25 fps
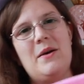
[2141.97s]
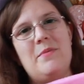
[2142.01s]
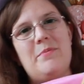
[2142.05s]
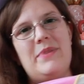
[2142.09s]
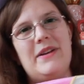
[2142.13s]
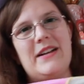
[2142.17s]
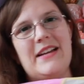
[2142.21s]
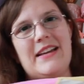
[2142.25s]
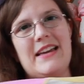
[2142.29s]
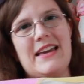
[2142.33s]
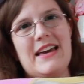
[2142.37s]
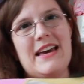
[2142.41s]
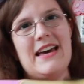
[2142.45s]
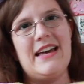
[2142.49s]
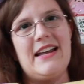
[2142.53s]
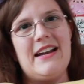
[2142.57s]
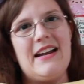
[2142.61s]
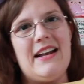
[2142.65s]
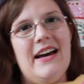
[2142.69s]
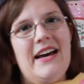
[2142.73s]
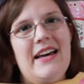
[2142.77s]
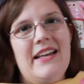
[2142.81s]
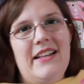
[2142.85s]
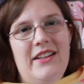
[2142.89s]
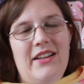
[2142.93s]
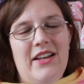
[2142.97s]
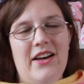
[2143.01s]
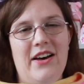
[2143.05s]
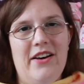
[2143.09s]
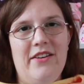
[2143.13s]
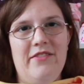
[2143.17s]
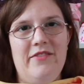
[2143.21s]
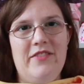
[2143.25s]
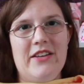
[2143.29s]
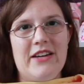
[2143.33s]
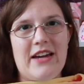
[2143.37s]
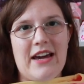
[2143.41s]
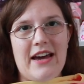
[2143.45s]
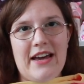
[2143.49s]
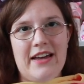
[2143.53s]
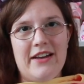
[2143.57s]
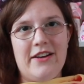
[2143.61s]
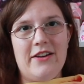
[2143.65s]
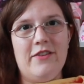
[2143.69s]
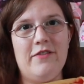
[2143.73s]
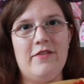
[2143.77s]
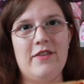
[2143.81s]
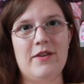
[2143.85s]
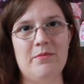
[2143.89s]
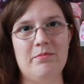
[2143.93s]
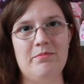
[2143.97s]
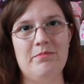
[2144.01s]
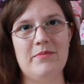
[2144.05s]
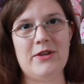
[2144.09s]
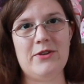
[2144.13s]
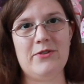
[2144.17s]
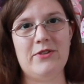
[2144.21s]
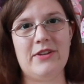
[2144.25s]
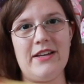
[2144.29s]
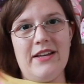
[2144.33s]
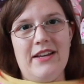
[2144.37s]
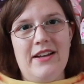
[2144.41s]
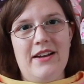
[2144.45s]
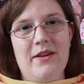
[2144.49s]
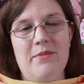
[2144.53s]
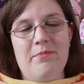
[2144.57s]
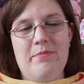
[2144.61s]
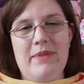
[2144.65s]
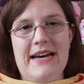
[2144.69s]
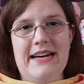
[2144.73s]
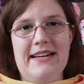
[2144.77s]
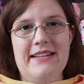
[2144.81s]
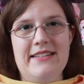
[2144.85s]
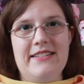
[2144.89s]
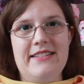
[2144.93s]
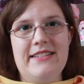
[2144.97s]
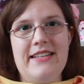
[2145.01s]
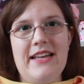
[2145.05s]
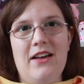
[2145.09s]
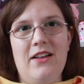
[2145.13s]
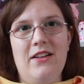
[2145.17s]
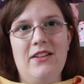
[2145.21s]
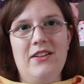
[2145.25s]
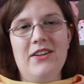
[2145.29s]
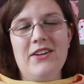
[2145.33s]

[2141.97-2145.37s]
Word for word: but again I love the kind of muted pastel